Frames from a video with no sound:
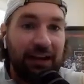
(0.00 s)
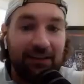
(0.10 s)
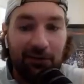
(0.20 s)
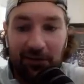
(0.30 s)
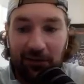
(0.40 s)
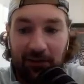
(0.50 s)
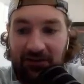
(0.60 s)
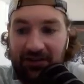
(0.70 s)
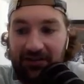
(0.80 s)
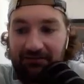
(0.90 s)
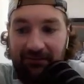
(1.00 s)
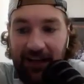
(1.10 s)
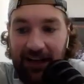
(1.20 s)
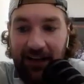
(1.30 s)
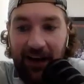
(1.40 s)
and knew you were just
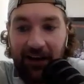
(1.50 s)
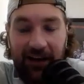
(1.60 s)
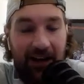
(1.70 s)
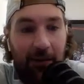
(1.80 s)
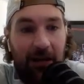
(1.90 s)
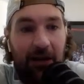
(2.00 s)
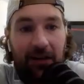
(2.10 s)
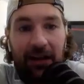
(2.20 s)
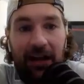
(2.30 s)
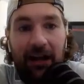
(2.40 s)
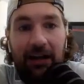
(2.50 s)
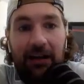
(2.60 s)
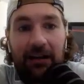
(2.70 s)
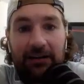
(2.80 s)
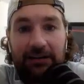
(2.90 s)
kind of there to get a meal and get out of there.